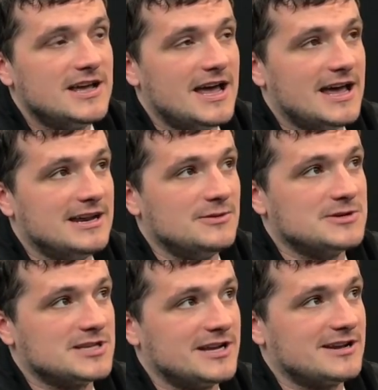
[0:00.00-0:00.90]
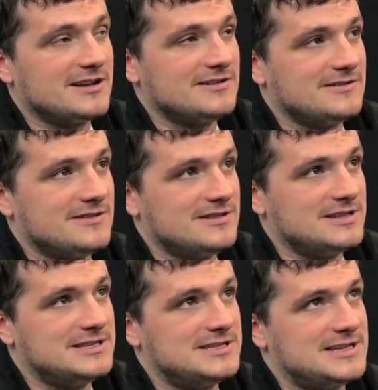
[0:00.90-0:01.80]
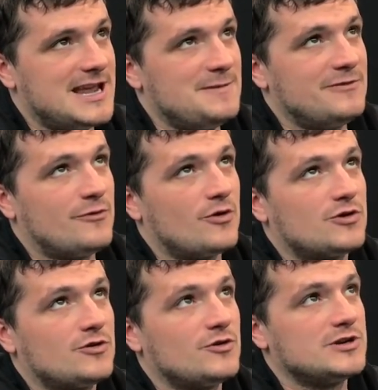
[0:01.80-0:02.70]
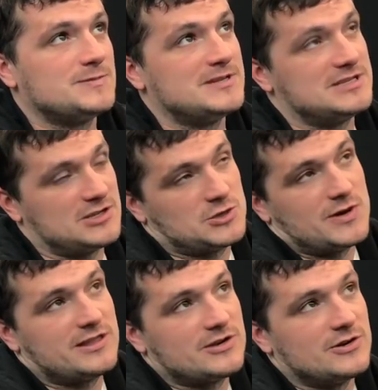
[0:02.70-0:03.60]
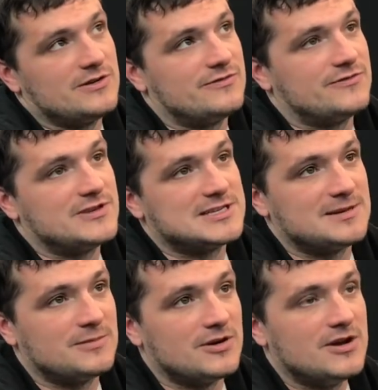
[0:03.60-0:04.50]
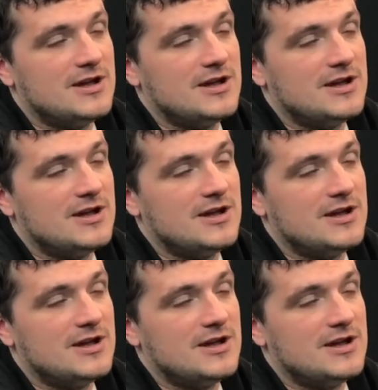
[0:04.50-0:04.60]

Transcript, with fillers: and it was like the day before Christmas, it's like 23rd of December,